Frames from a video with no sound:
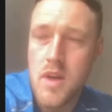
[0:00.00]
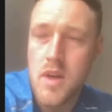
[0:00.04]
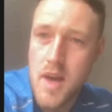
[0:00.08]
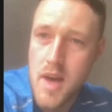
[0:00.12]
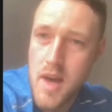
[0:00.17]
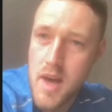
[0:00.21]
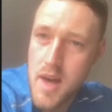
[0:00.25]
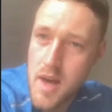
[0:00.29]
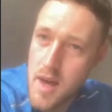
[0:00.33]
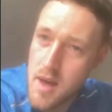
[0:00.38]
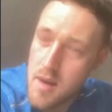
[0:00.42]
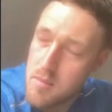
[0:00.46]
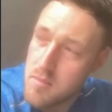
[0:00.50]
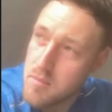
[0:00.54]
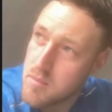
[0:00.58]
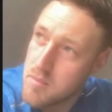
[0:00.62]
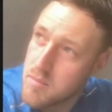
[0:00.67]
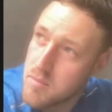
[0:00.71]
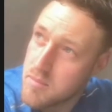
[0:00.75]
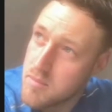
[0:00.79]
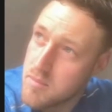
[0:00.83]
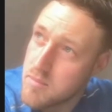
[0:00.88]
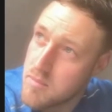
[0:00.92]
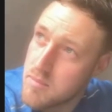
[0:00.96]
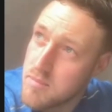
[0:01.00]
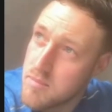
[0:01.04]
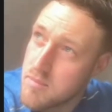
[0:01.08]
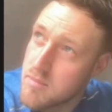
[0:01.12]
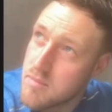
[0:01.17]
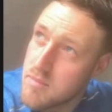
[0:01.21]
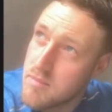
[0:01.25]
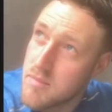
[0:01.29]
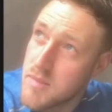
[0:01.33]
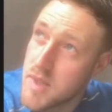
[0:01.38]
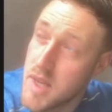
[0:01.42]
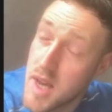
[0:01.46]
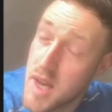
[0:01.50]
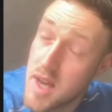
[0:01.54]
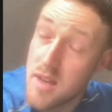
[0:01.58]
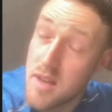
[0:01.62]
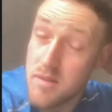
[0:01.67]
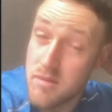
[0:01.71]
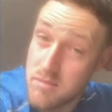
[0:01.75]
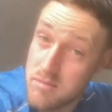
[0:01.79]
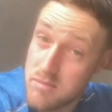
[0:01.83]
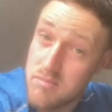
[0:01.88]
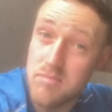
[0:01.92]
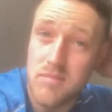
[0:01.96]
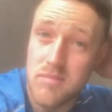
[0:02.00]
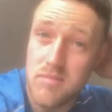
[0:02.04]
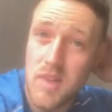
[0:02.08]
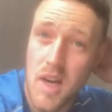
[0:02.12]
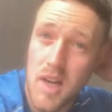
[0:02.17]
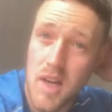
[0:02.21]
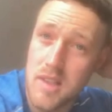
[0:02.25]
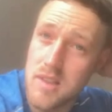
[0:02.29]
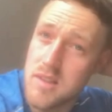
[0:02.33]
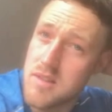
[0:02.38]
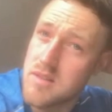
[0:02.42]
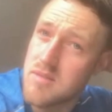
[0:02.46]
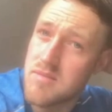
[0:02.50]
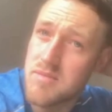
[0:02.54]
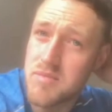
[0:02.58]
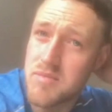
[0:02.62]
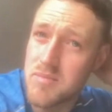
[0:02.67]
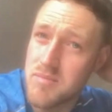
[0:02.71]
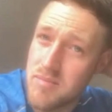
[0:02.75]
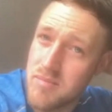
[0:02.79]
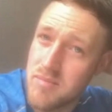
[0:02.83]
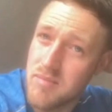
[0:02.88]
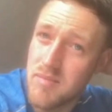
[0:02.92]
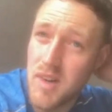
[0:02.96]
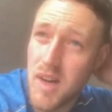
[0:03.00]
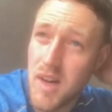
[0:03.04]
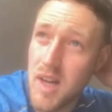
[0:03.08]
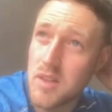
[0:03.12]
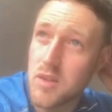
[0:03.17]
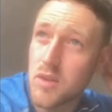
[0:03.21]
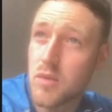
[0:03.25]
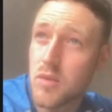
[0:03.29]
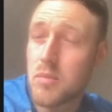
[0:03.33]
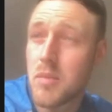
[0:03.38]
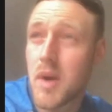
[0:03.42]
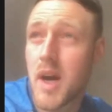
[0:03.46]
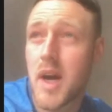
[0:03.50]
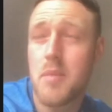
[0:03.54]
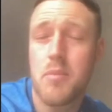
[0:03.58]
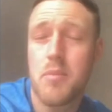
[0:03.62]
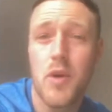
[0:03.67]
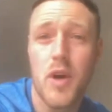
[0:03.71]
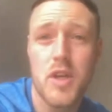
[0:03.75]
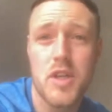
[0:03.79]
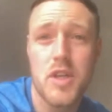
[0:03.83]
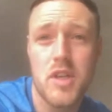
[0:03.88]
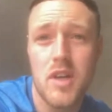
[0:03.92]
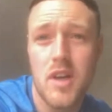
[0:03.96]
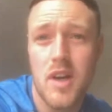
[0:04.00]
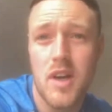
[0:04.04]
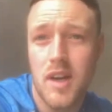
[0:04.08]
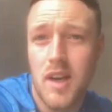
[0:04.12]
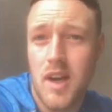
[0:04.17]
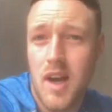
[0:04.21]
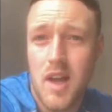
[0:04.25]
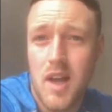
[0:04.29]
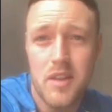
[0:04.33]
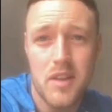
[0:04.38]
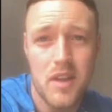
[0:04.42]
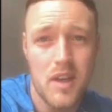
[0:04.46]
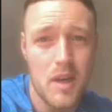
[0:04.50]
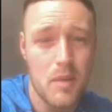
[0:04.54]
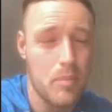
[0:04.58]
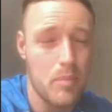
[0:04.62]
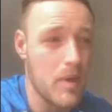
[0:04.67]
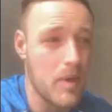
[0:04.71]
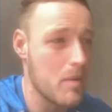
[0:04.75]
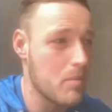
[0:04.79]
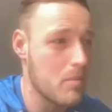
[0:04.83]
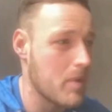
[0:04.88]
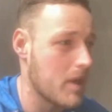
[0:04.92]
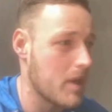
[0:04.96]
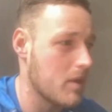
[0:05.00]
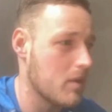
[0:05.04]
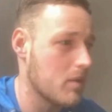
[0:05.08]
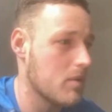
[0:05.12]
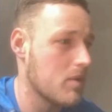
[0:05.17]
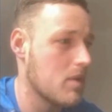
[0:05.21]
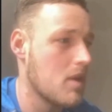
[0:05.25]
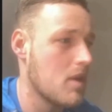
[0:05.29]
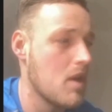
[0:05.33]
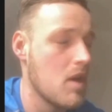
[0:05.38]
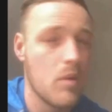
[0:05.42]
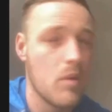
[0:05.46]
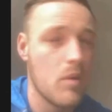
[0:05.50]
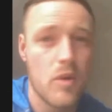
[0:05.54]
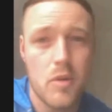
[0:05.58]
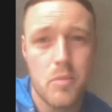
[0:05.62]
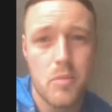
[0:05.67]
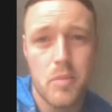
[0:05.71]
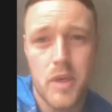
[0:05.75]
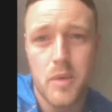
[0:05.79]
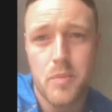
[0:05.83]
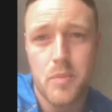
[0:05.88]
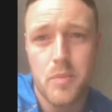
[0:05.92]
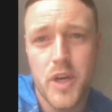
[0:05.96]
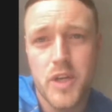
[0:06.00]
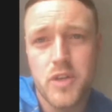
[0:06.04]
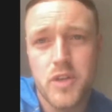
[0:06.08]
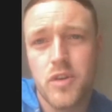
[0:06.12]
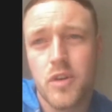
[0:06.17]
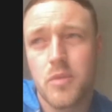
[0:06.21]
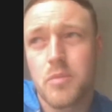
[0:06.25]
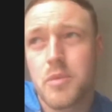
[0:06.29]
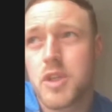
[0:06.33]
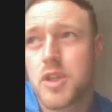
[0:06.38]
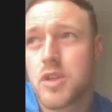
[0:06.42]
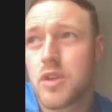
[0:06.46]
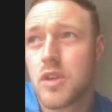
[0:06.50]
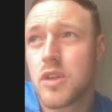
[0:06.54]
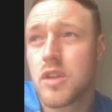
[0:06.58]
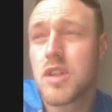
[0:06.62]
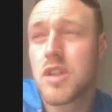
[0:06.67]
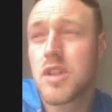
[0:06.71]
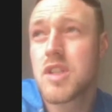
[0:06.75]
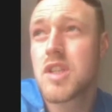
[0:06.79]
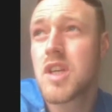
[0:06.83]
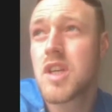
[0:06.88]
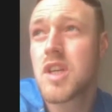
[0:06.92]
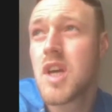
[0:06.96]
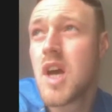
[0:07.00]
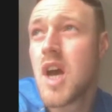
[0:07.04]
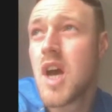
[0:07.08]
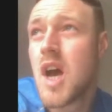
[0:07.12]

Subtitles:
Yeah, I don't mind pressure. I think I play better with a bit of pressure on my shoulders.